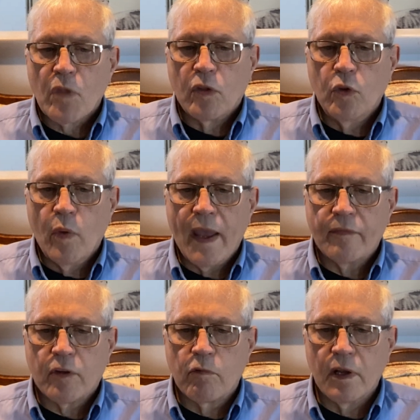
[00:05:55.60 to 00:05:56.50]
you
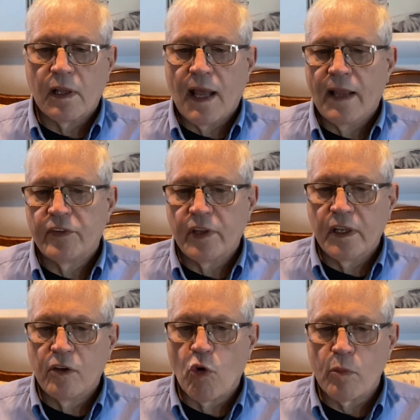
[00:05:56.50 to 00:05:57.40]
have to realize the
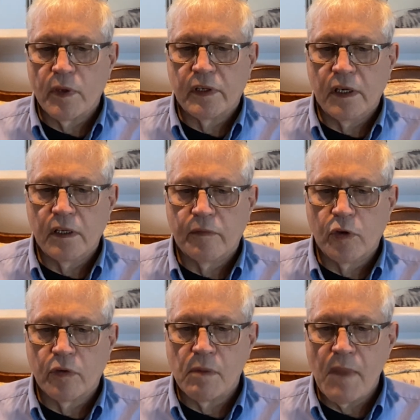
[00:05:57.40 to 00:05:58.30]
enormity of
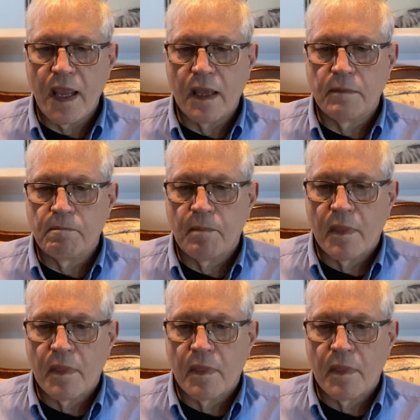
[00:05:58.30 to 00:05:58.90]
your demand.